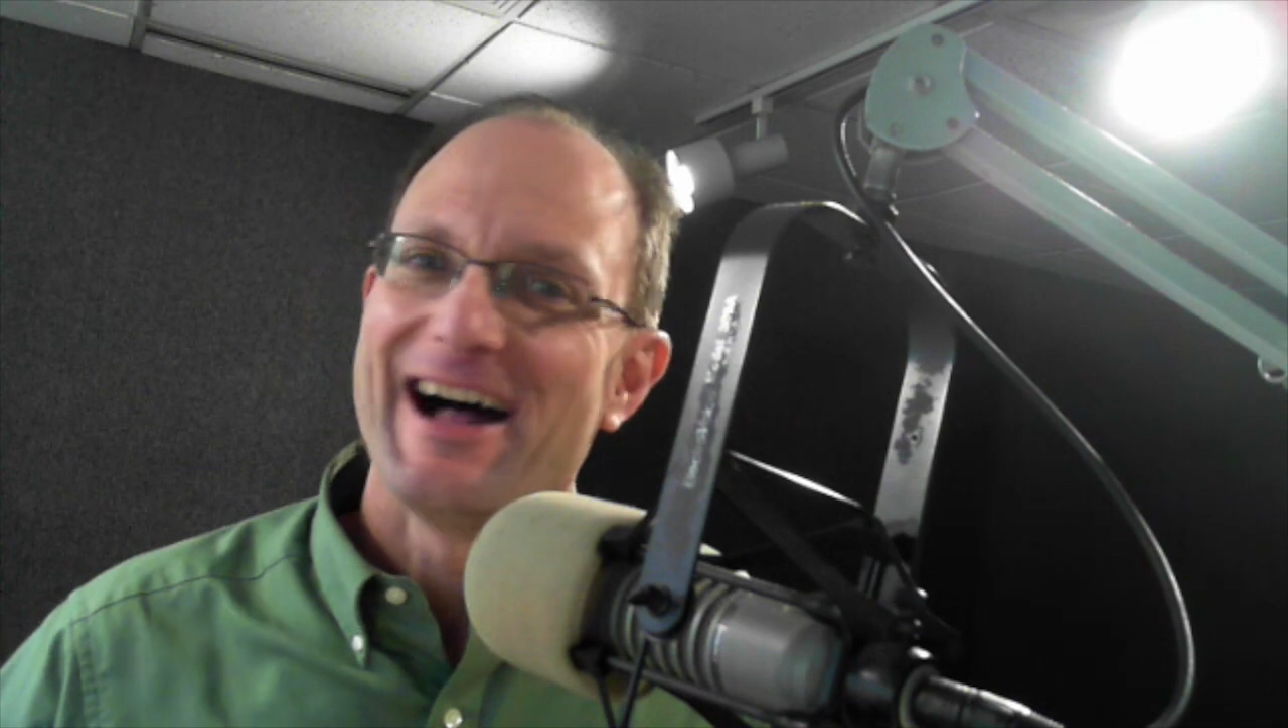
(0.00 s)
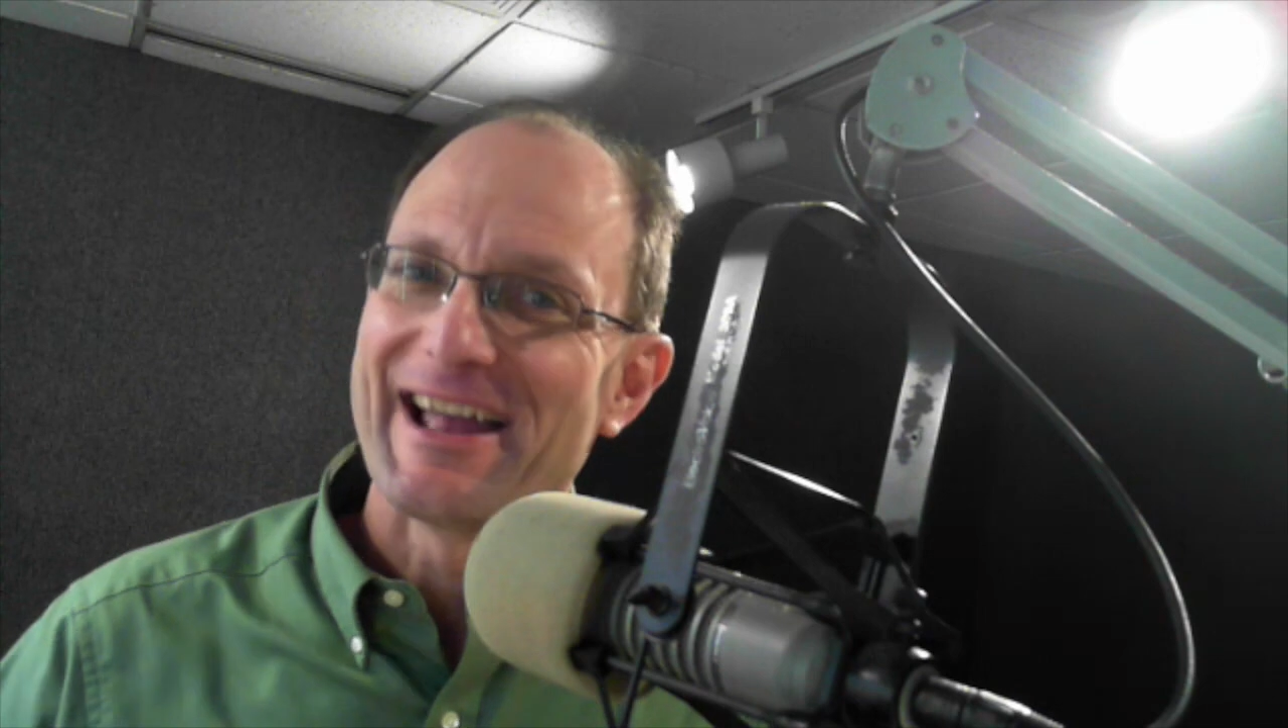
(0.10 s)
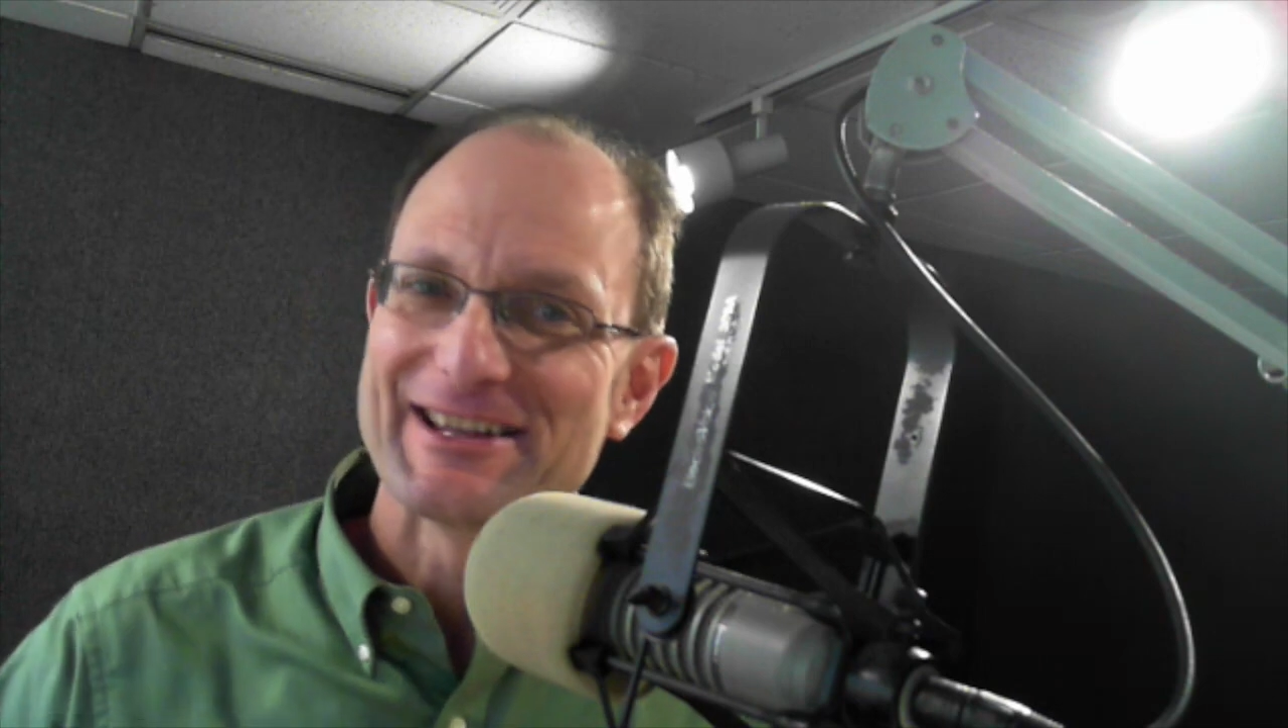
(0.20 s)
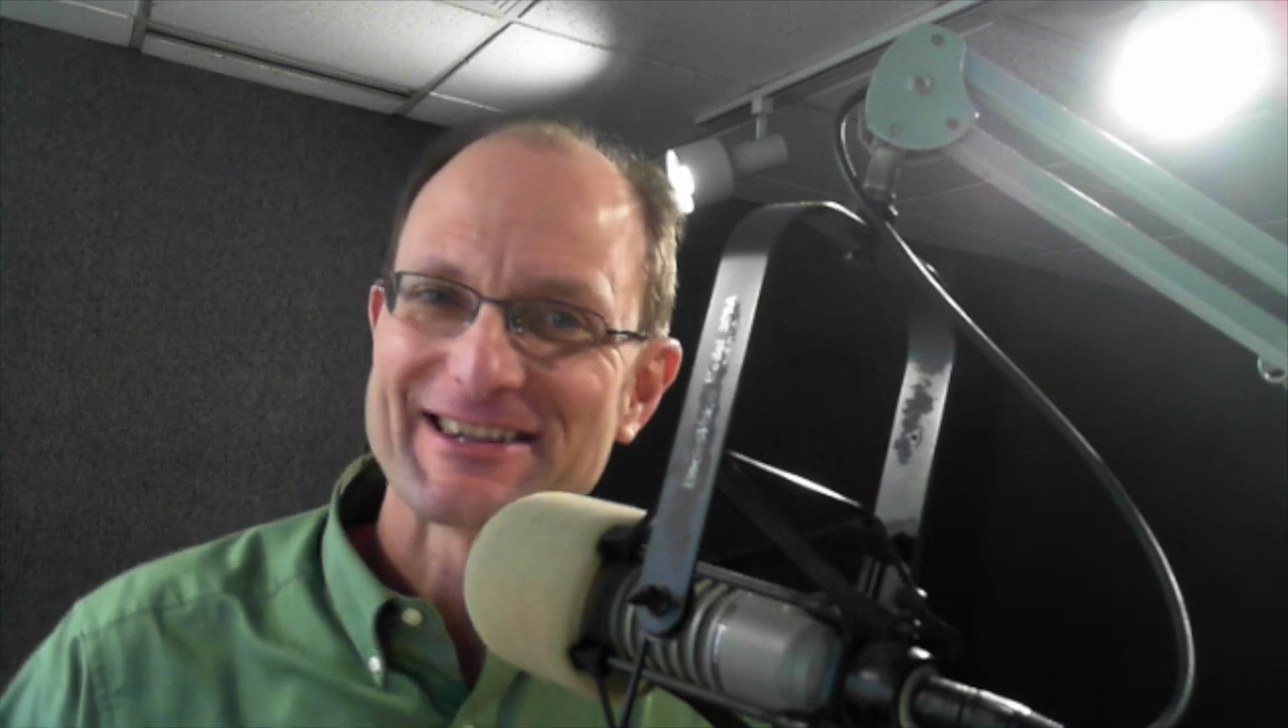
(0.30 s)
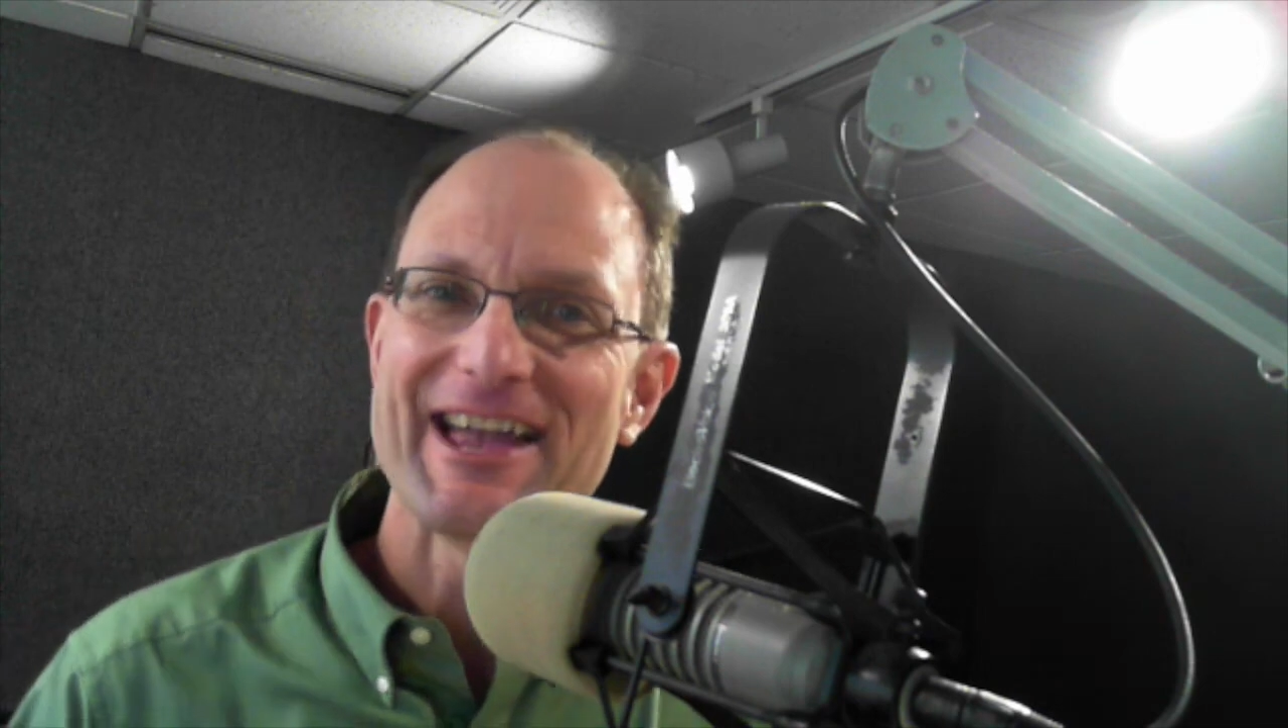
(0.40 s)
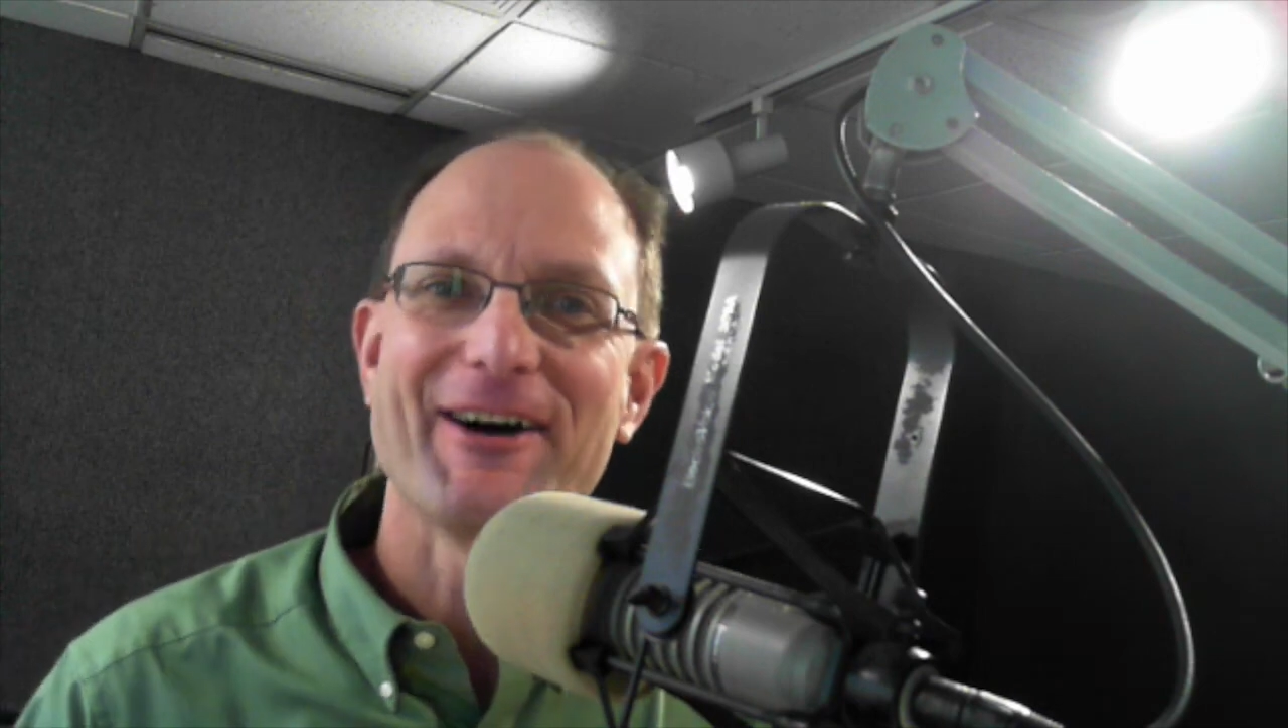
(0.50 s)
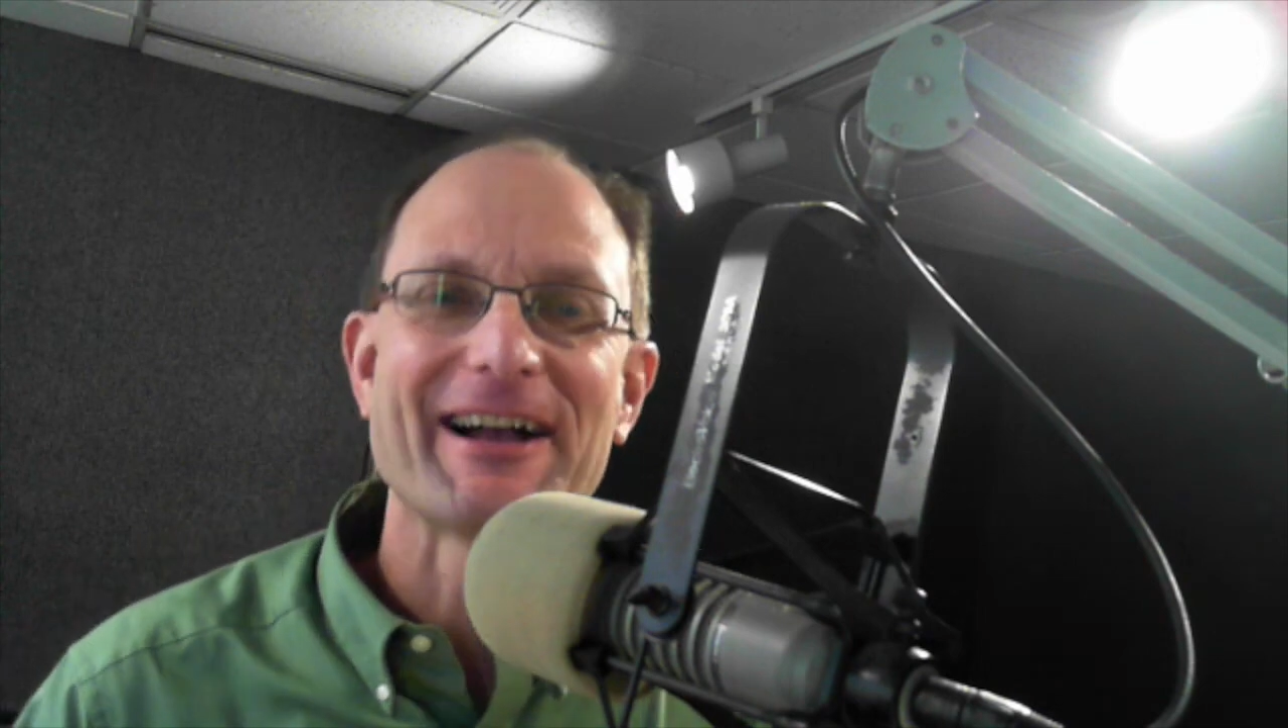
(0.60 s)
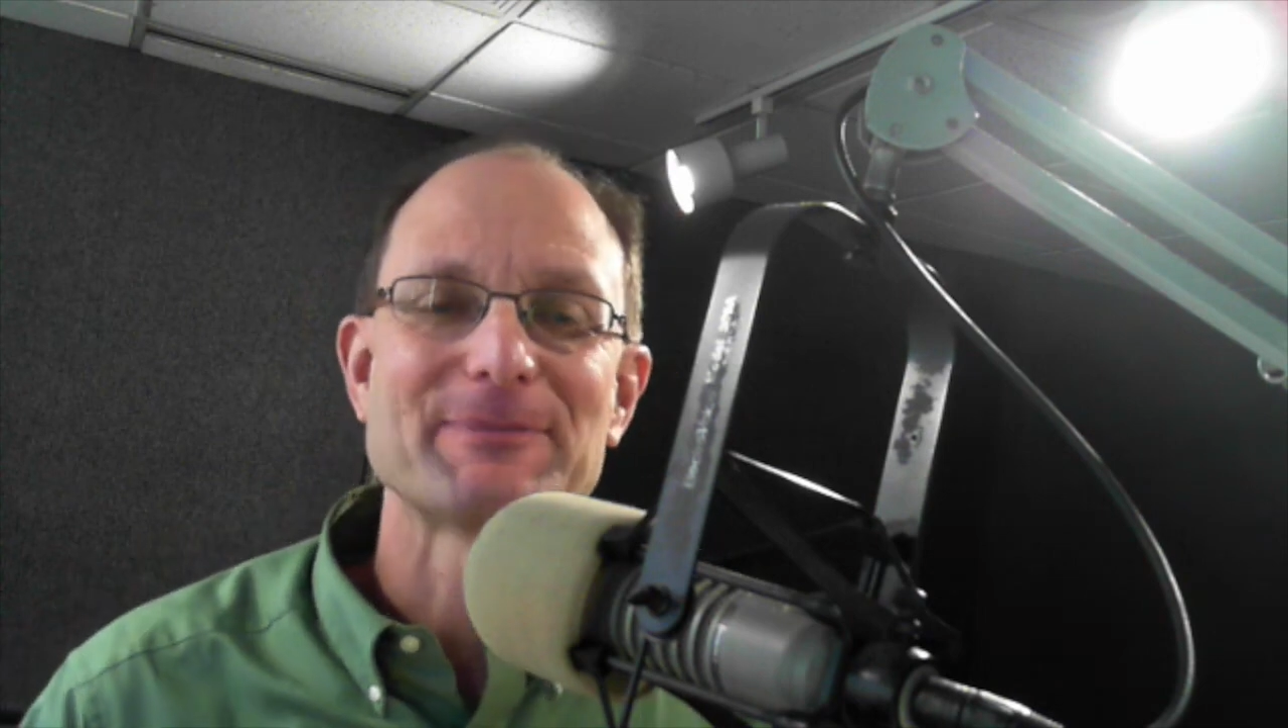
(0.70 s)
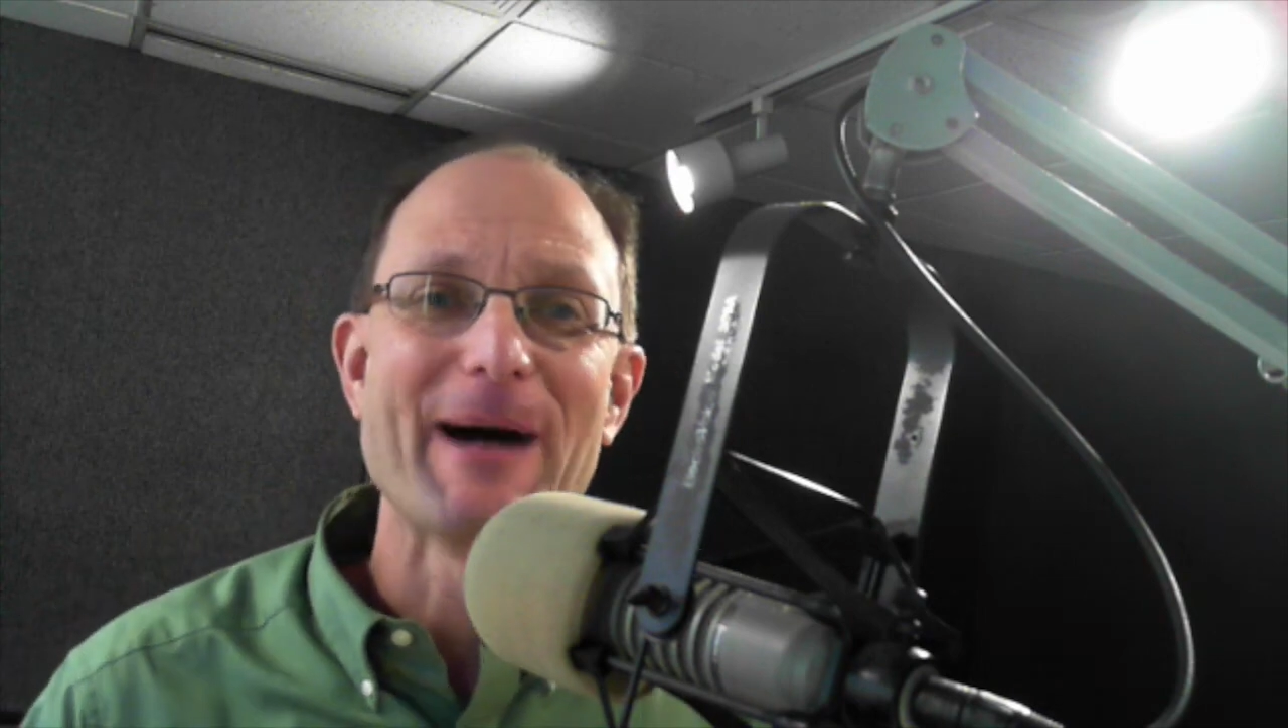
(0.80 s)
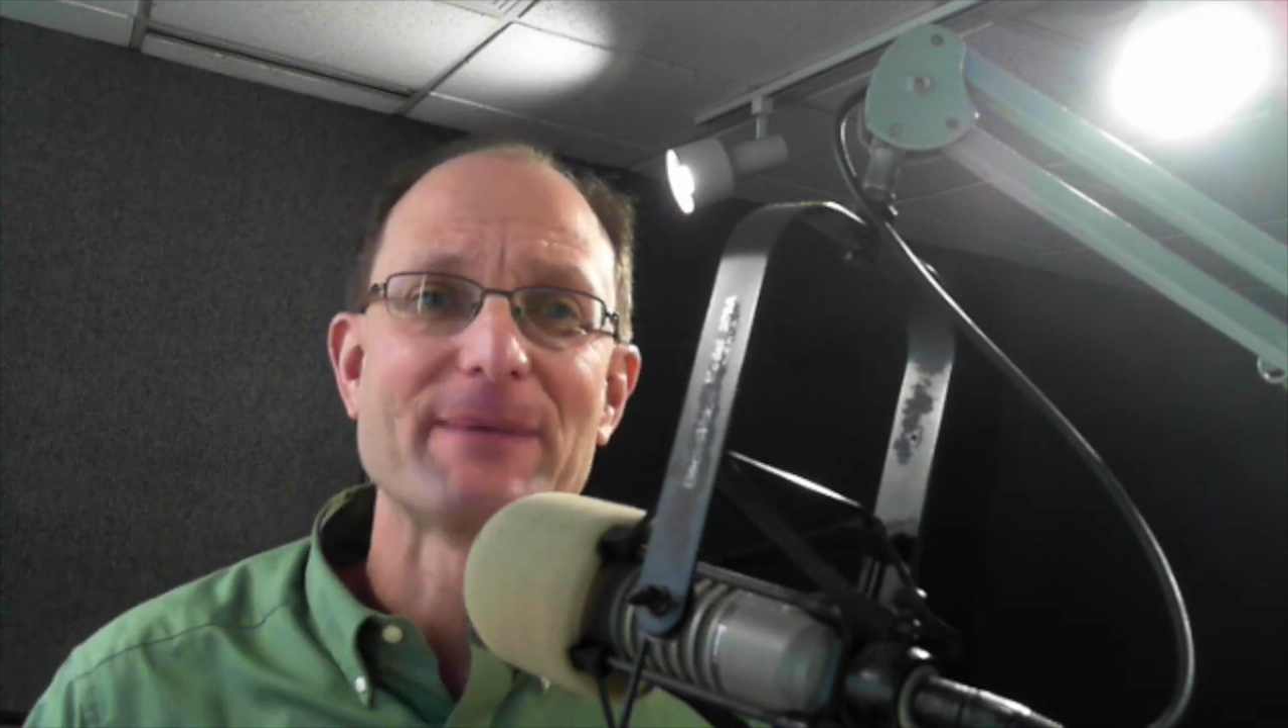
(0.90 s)
Hi, it's
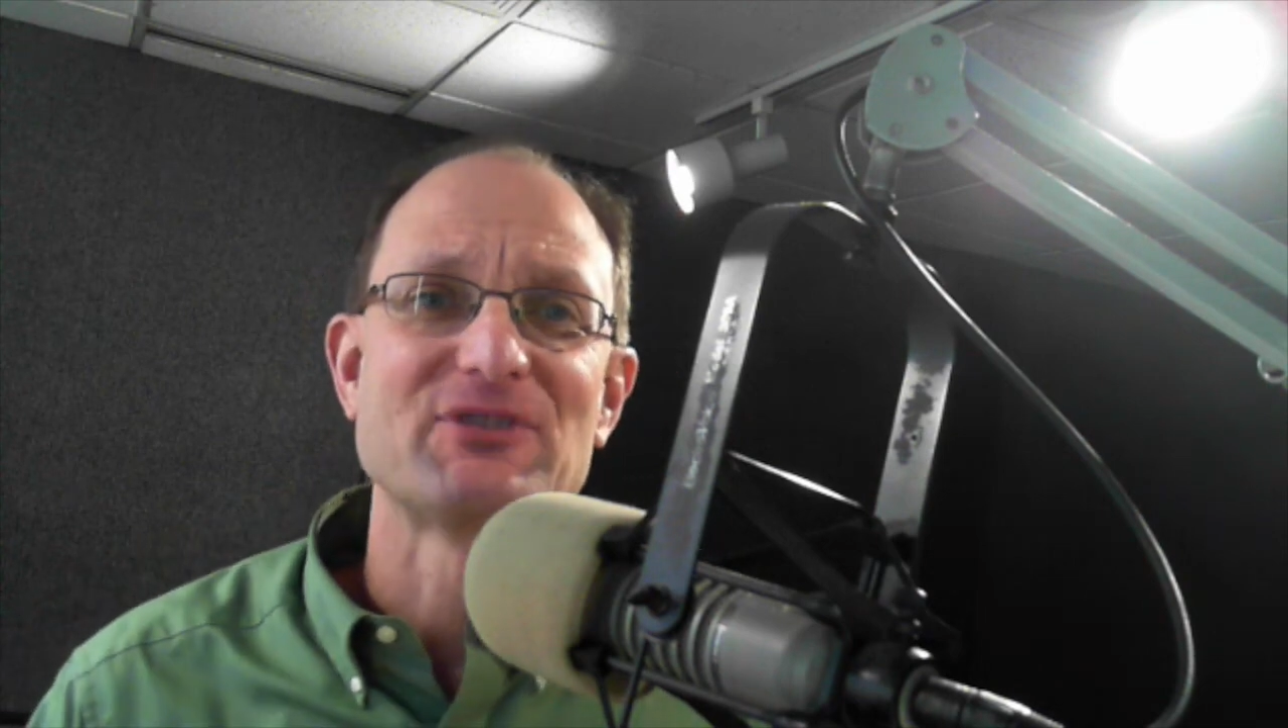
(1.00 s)
K-Hawk's Bob